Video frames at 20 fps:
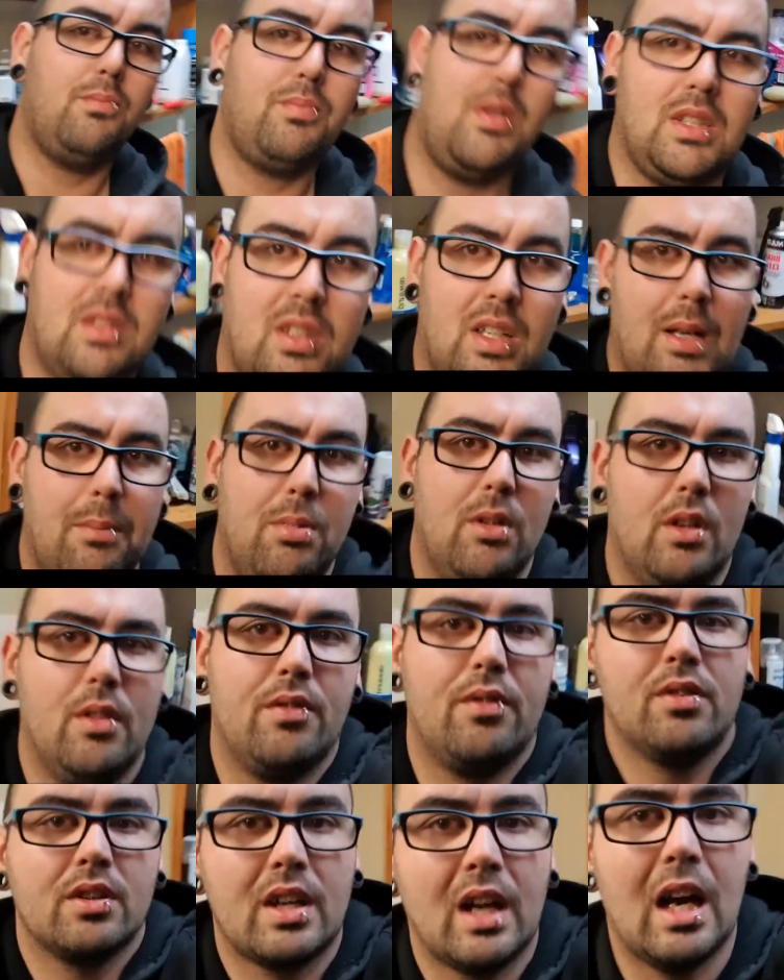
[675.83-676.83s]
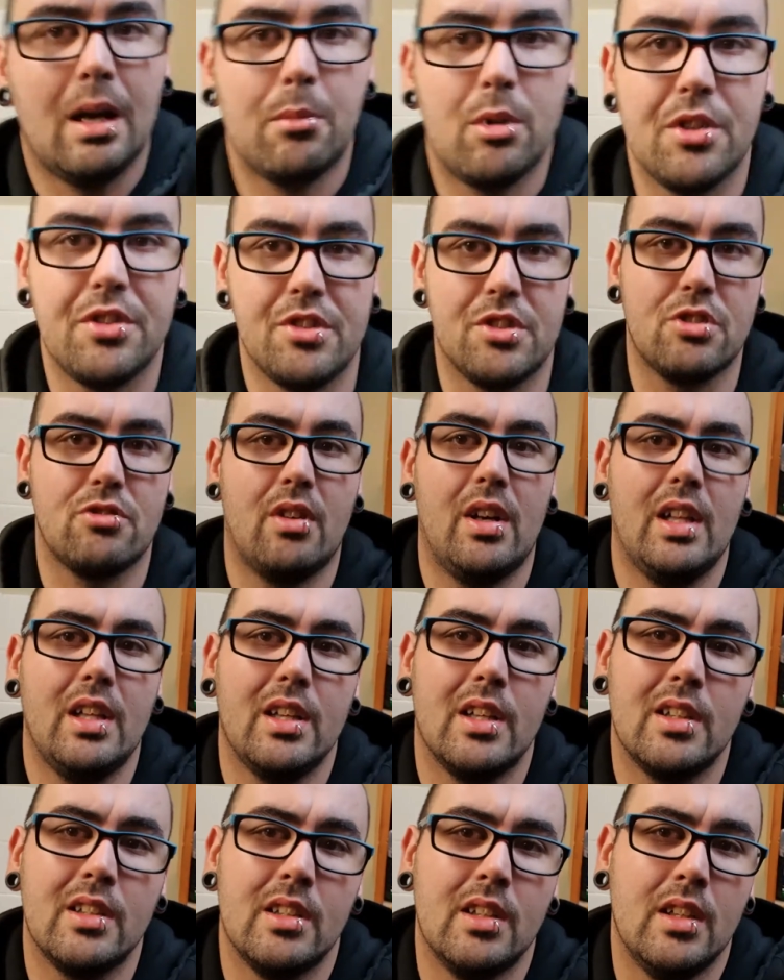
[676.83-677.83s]
picked it up off Car Mods
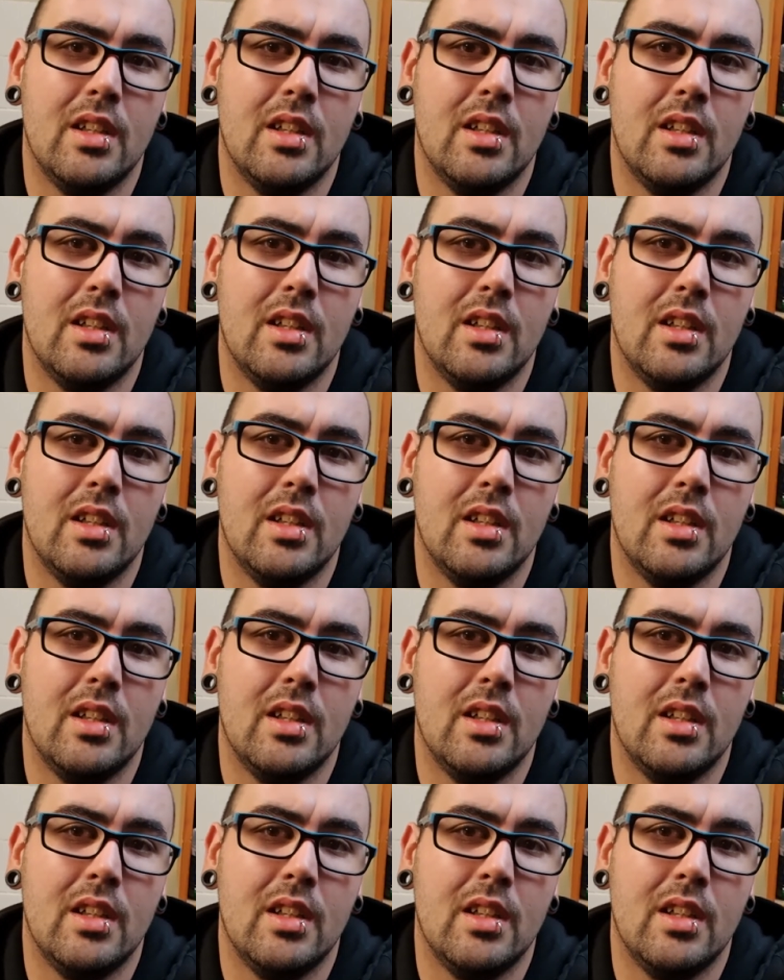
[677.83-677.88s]
Australia.